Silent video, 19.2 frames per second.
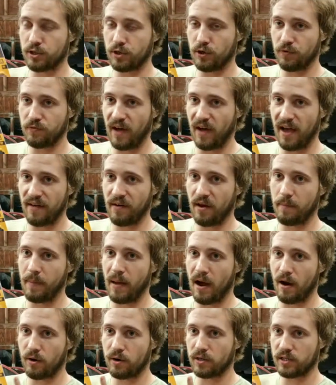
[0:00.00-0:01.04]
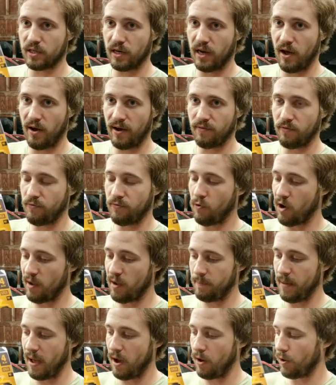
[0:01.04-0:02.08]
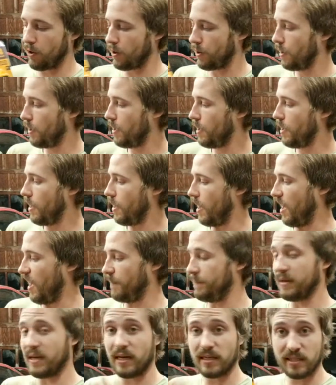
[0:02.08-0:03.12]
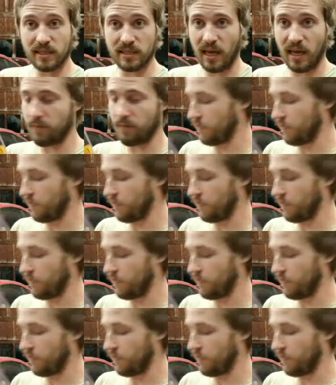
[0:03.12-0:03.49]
two 5 amp hours, and now I have a 4 amp hour because this came for